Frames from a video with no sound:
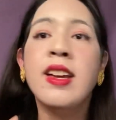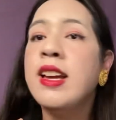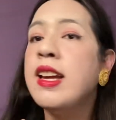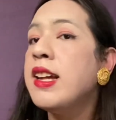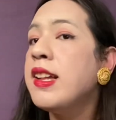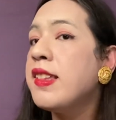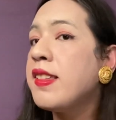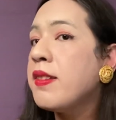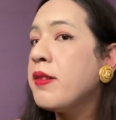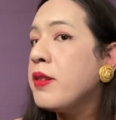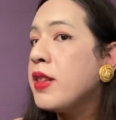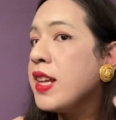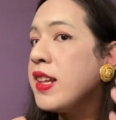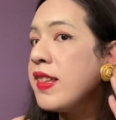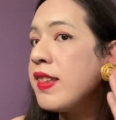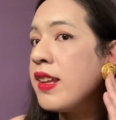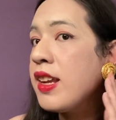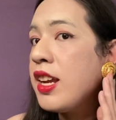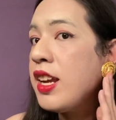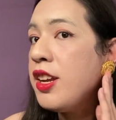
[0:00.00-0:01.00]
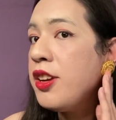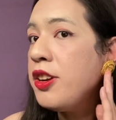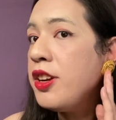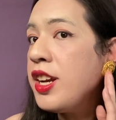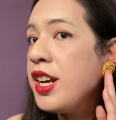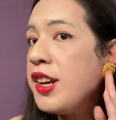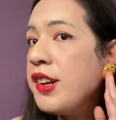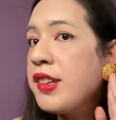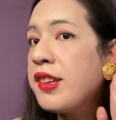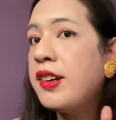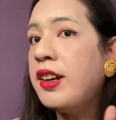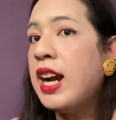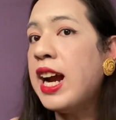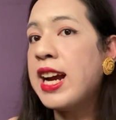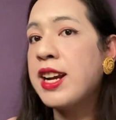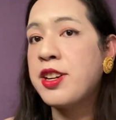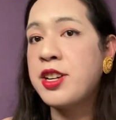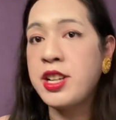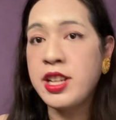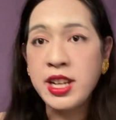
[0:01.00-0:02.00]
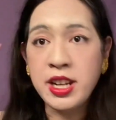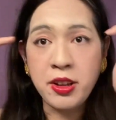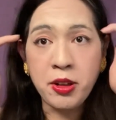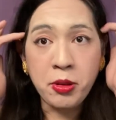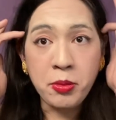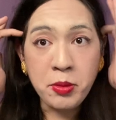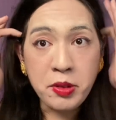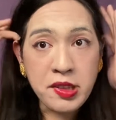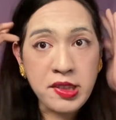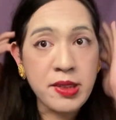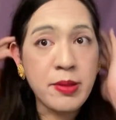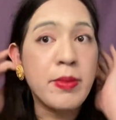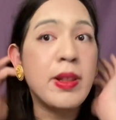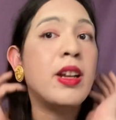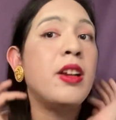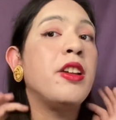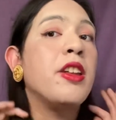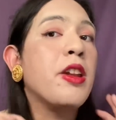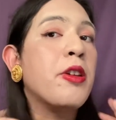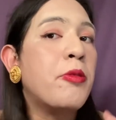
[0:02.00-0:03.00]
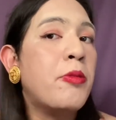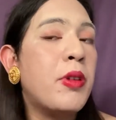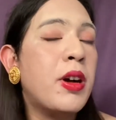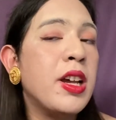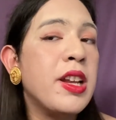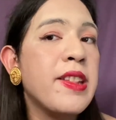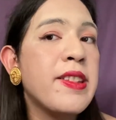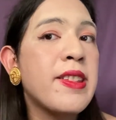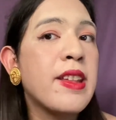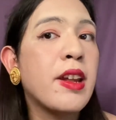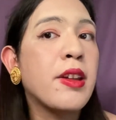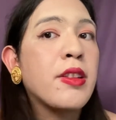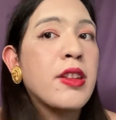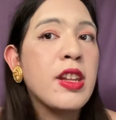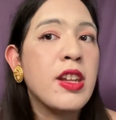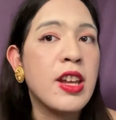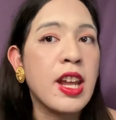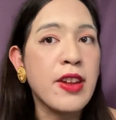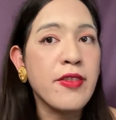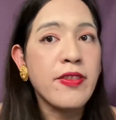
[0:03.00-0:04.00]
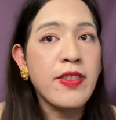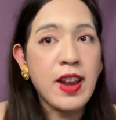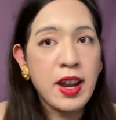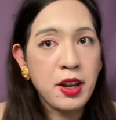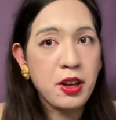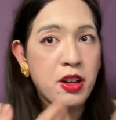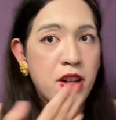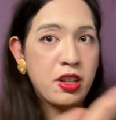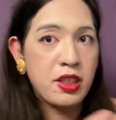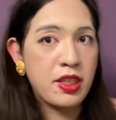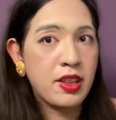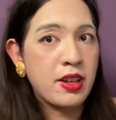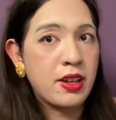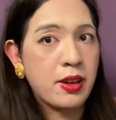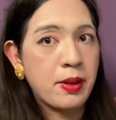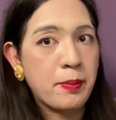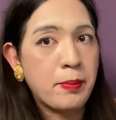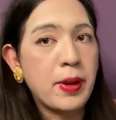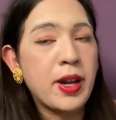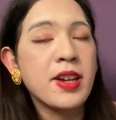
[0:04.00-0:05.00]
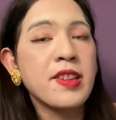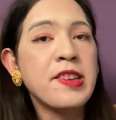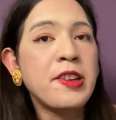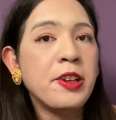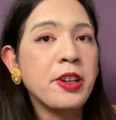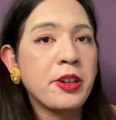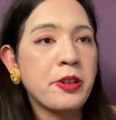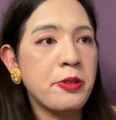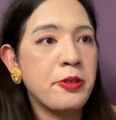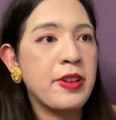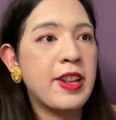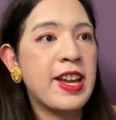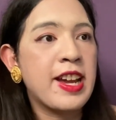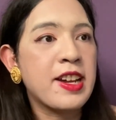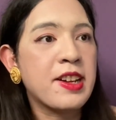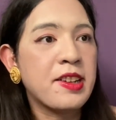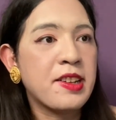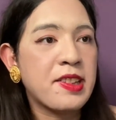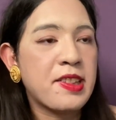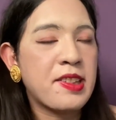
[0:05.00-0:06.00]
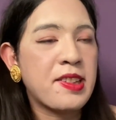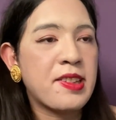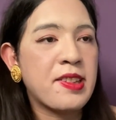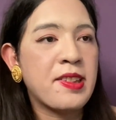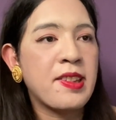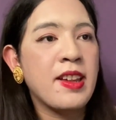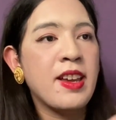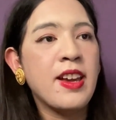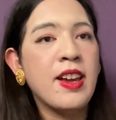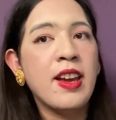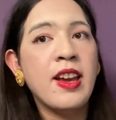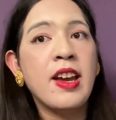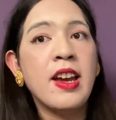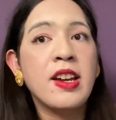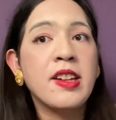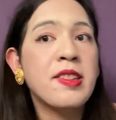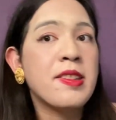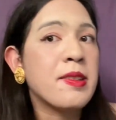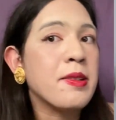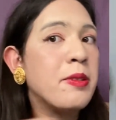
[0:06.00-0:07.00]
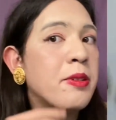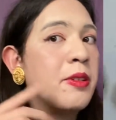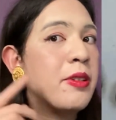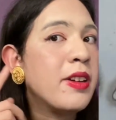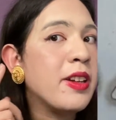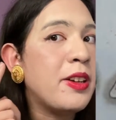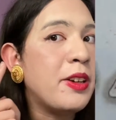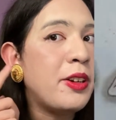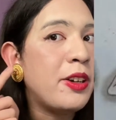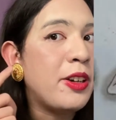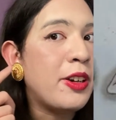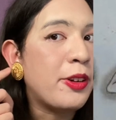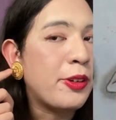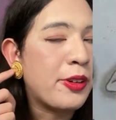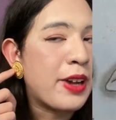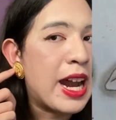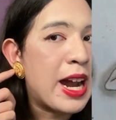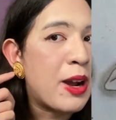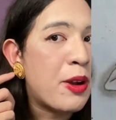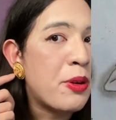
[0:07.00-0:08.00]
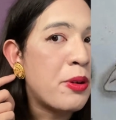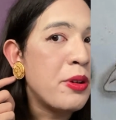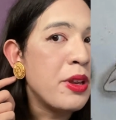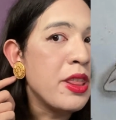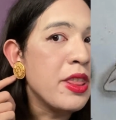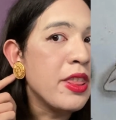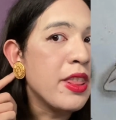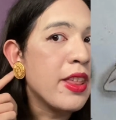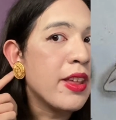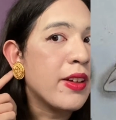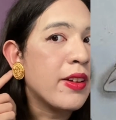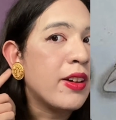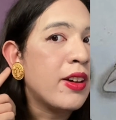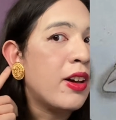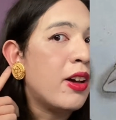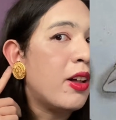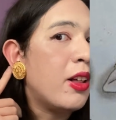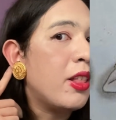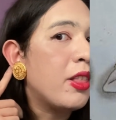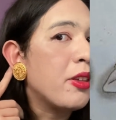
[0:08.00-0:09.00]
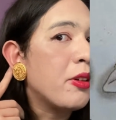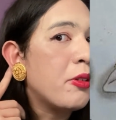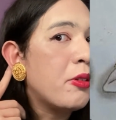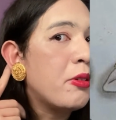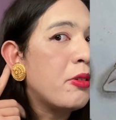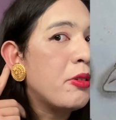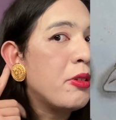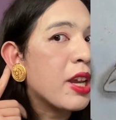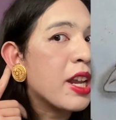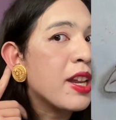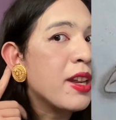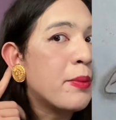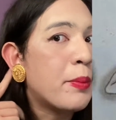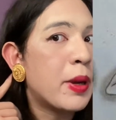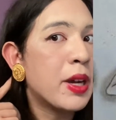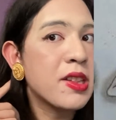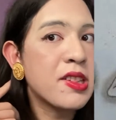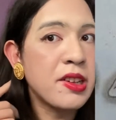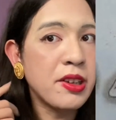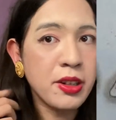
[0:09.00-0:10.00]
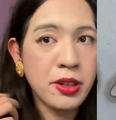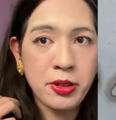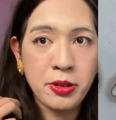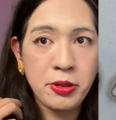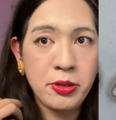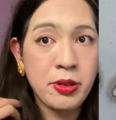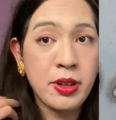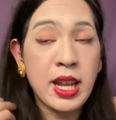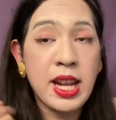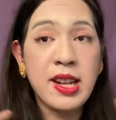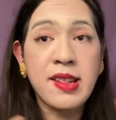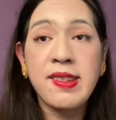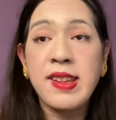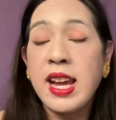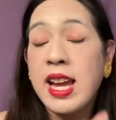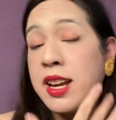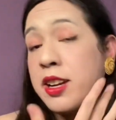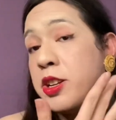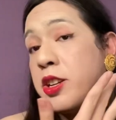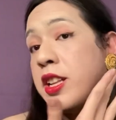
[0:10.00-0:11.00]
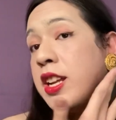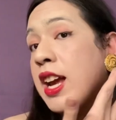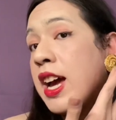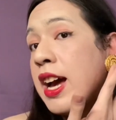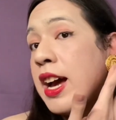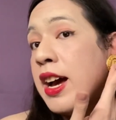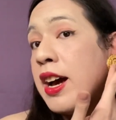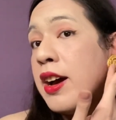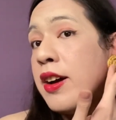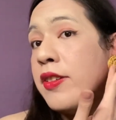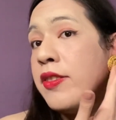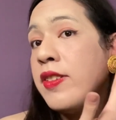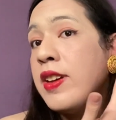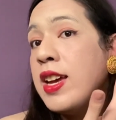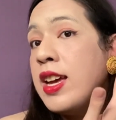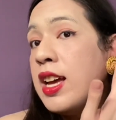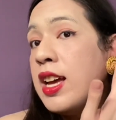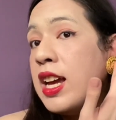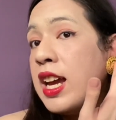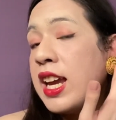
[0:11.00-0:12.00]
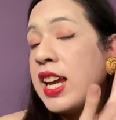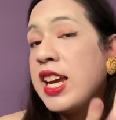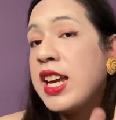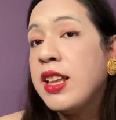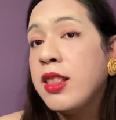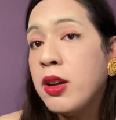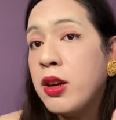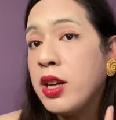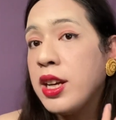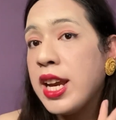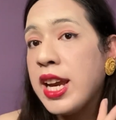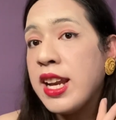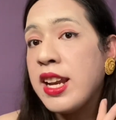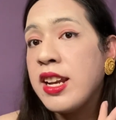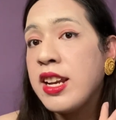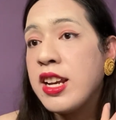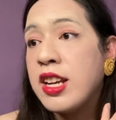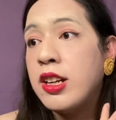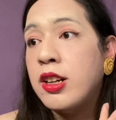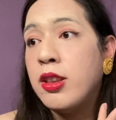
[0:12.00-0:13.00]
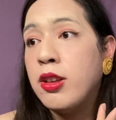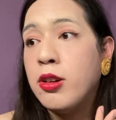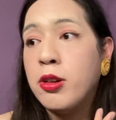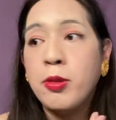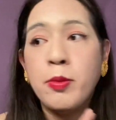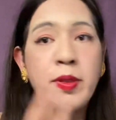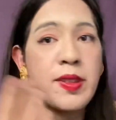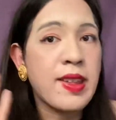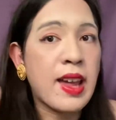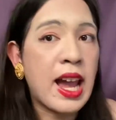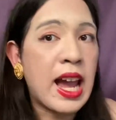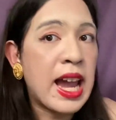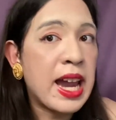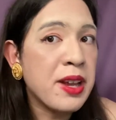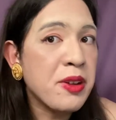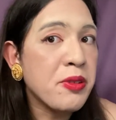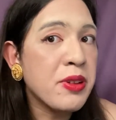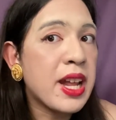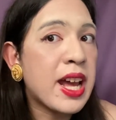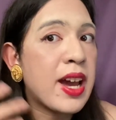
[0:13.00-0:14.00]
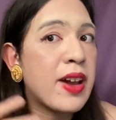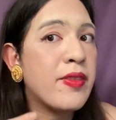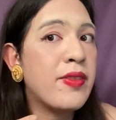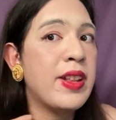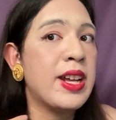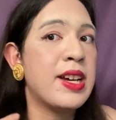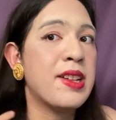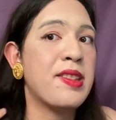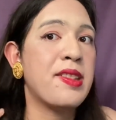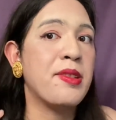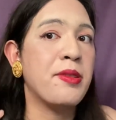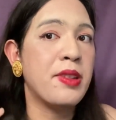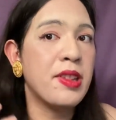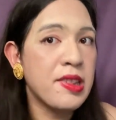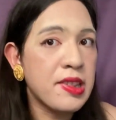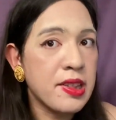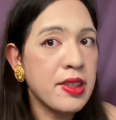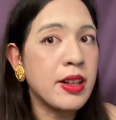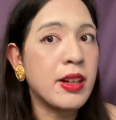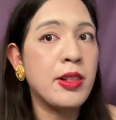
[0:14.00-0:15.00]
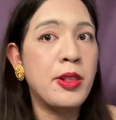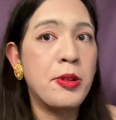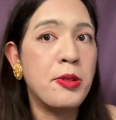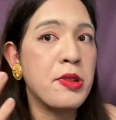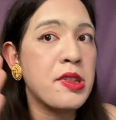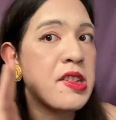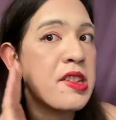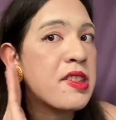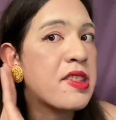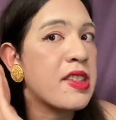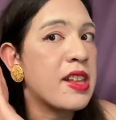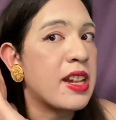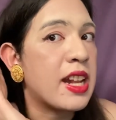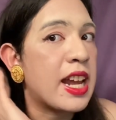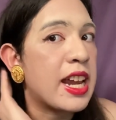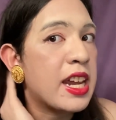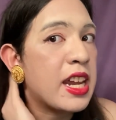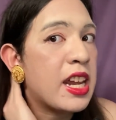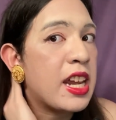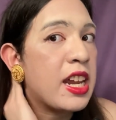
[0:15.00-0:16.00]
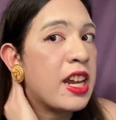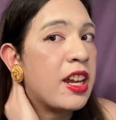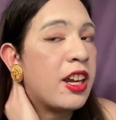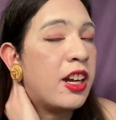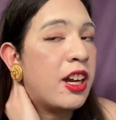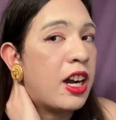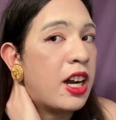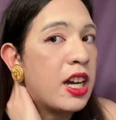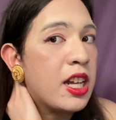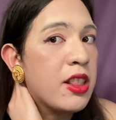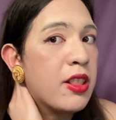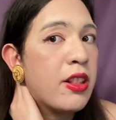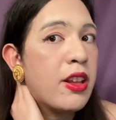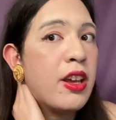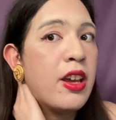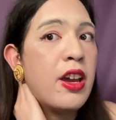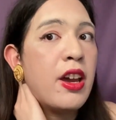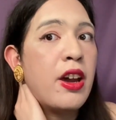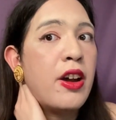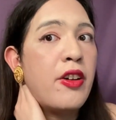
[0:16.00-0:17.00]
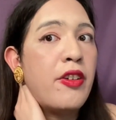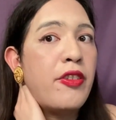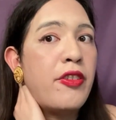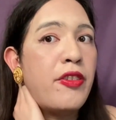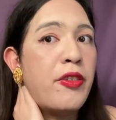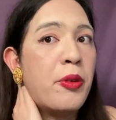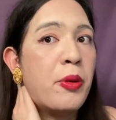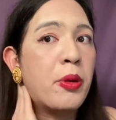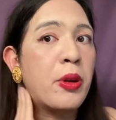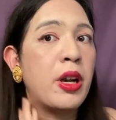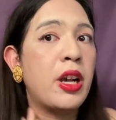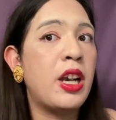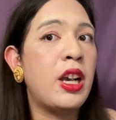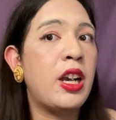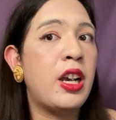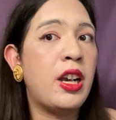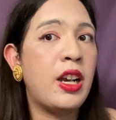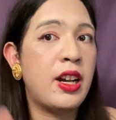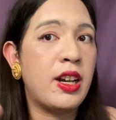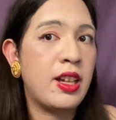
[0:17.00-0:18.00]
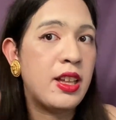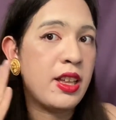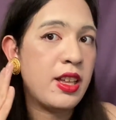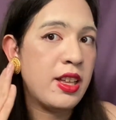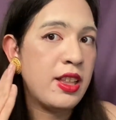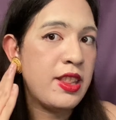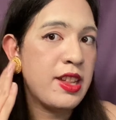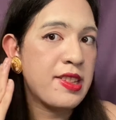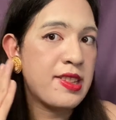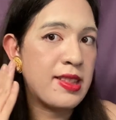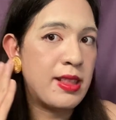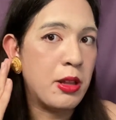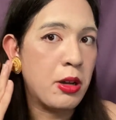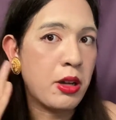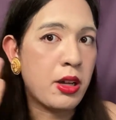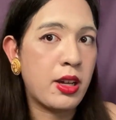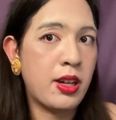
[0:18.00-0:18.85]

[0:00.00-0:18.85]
so these earrings are actually almost similar to the ones that you can find on the Boxer Codex. So they're round, although in the Boxer Codex they actually have elongated earlobes. I don't have that, so this is the closest that I got for this look.